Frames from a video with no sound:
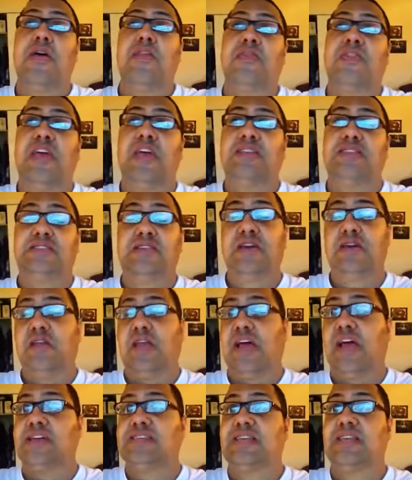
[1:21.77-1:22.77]
They took,
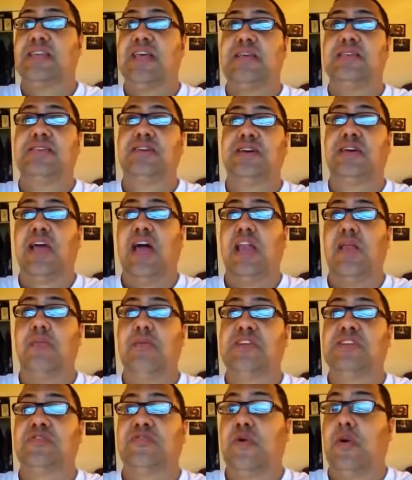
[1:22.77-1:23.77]
like I said, they took
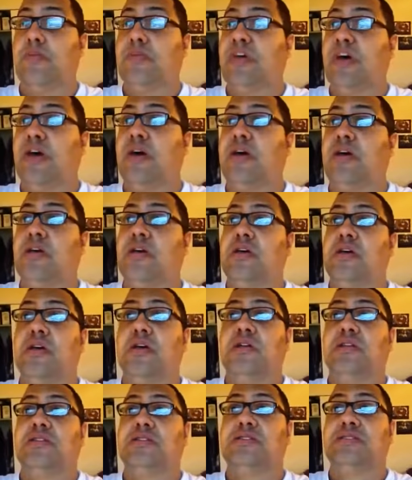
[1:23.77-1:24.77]
elements from the
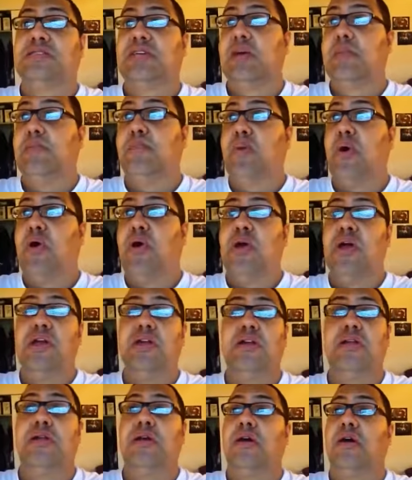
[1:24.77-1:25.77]
Tim
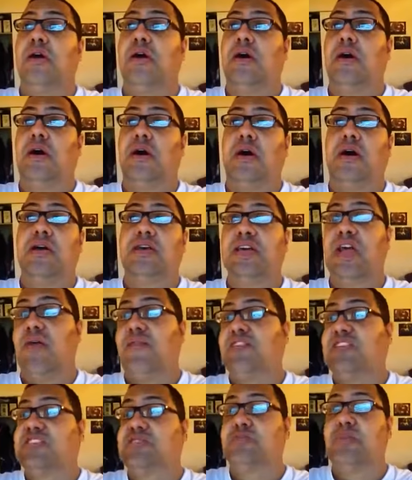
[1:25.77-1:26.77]
Burton, uh,
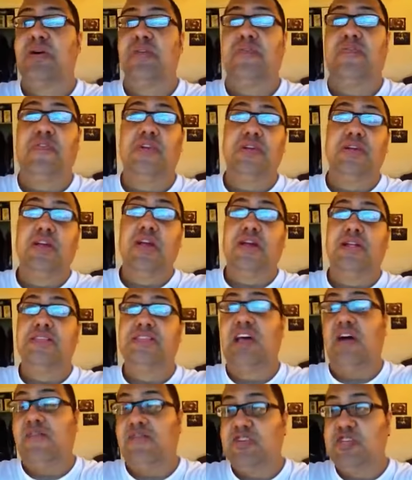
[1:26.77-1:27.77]
Kevin Smith
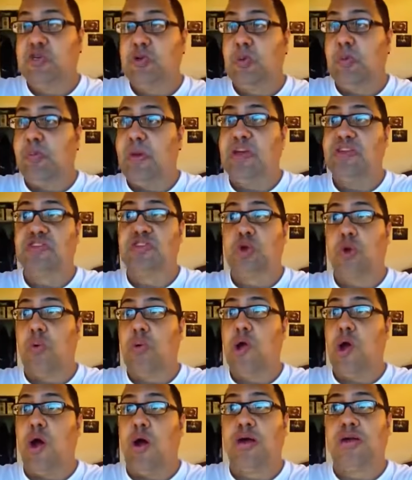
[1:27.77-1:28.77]
that for Superman
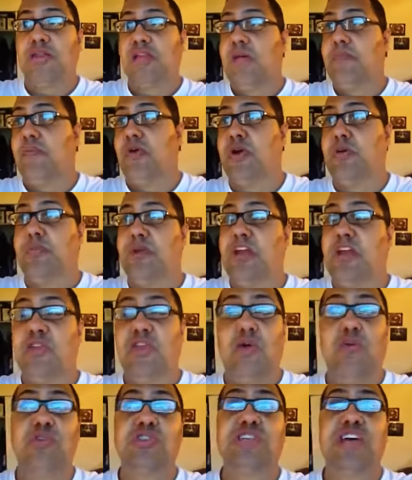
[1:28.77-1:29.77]
story arc, they put him in here.
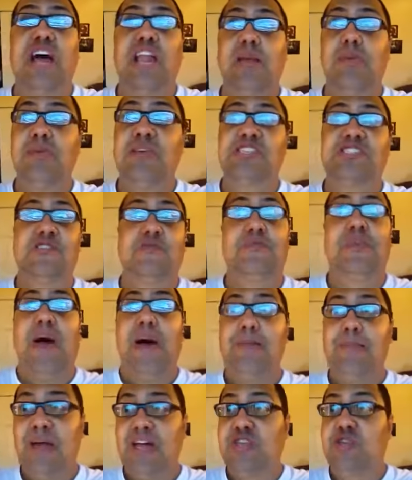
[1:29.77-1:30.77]
There was elements of
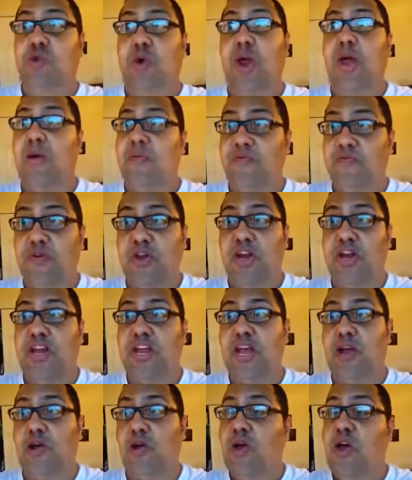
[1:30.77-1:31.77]
Batman Triumphant in
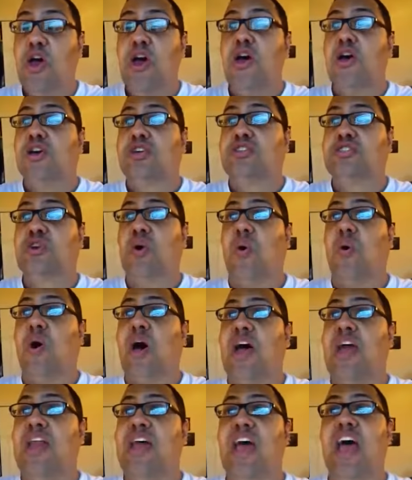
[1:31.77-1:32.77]
here. So
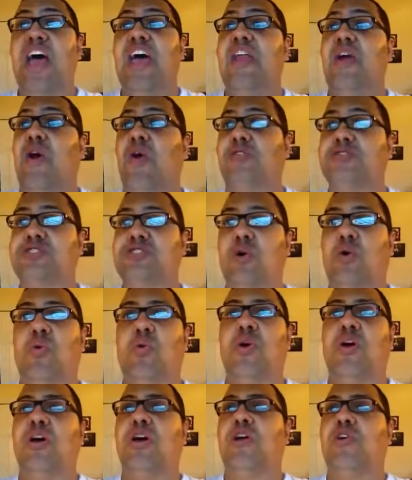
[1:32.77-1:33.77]
and it
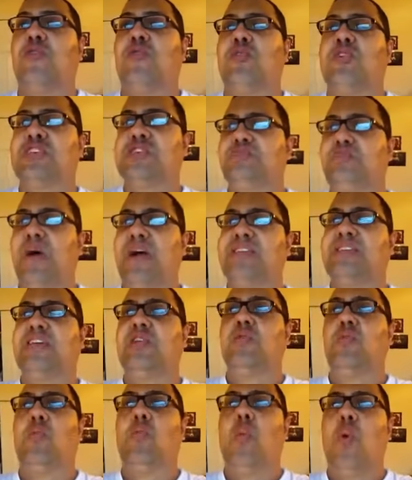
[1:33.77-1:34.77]
also
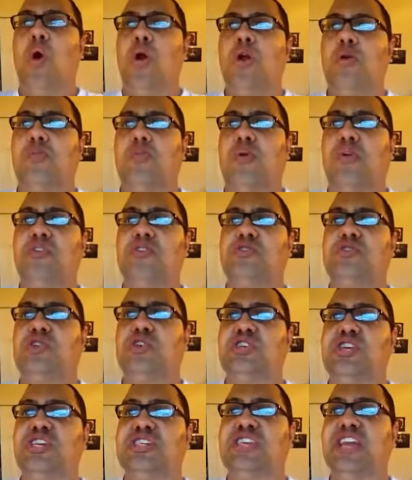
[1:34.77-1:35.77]
respected Warner Brothers
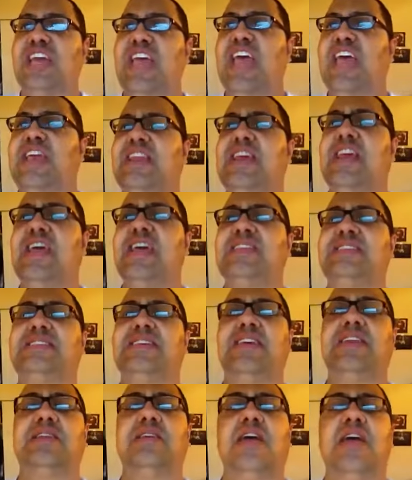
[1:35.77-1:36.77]
tradition. It it
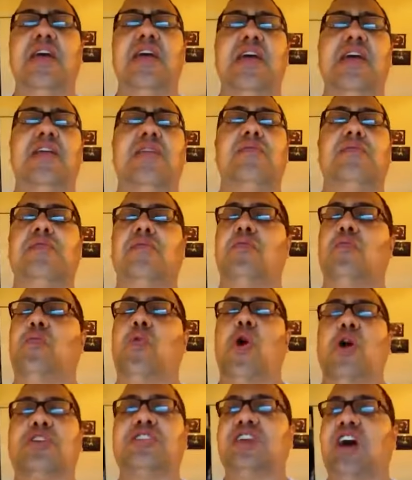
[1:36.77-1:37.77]
did it
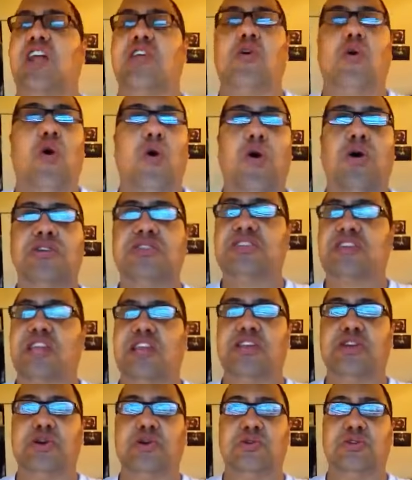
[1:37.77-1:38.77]
worked on all
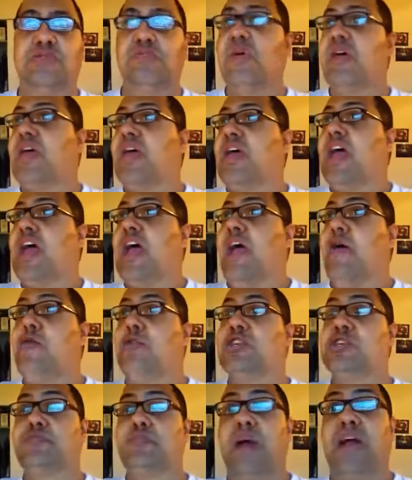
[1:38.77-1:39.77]
cylinders. It
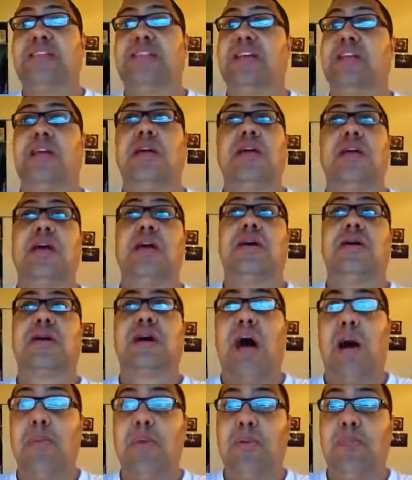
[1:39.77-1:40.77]
respected
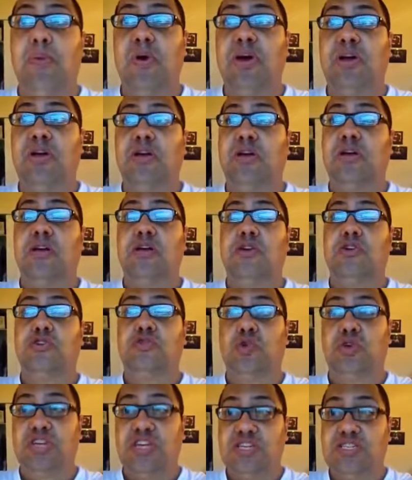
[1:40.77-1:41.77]
comic book
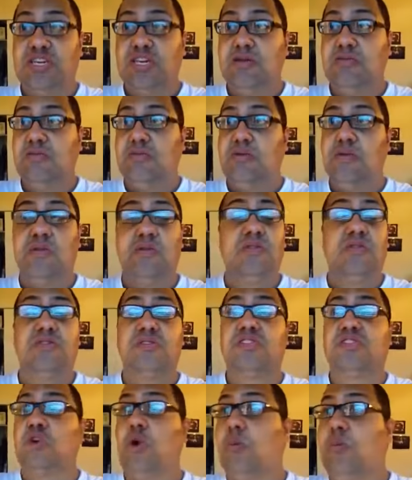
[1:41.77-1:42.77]
tradition.
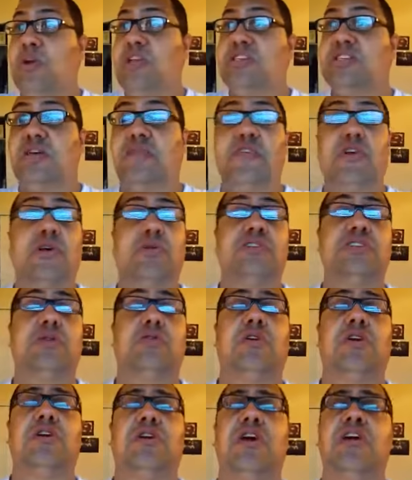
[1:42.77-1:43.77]
So many stuff. It,
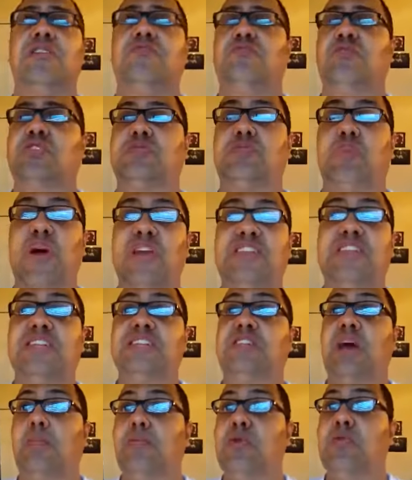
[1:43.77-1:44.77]
it
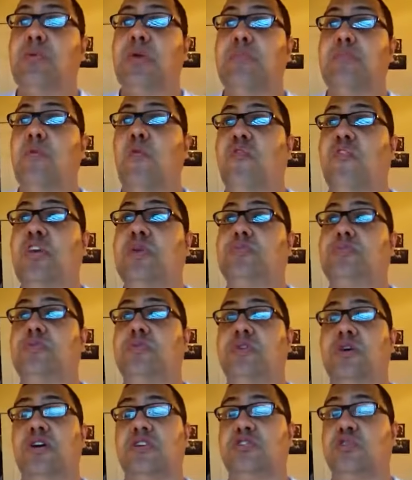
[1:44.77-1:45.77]
respected WB movie
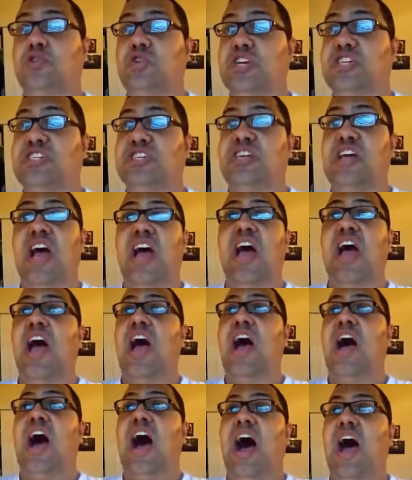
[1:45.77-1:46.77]
uh, tradition.
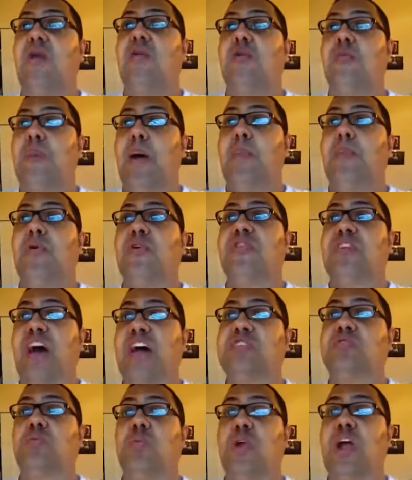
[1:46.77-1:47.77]
I remember
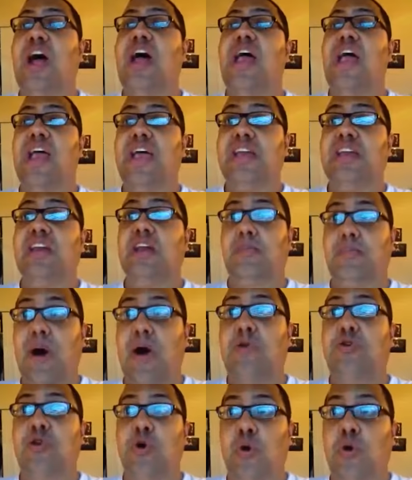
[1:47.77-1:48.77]
that's what I hated
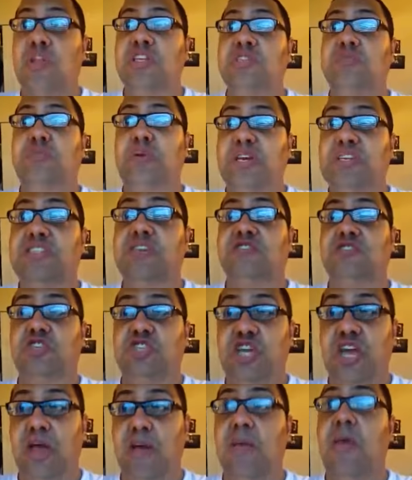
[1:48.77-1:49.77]
about Nolan's piece of
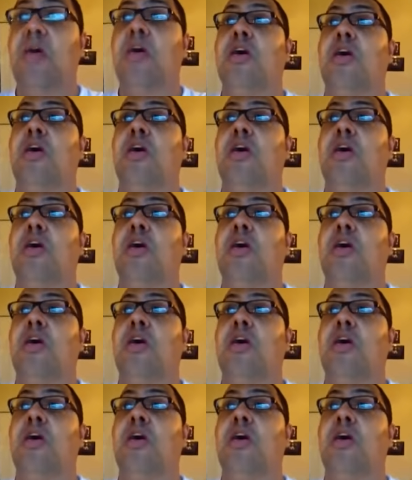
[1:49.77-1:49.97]
shit.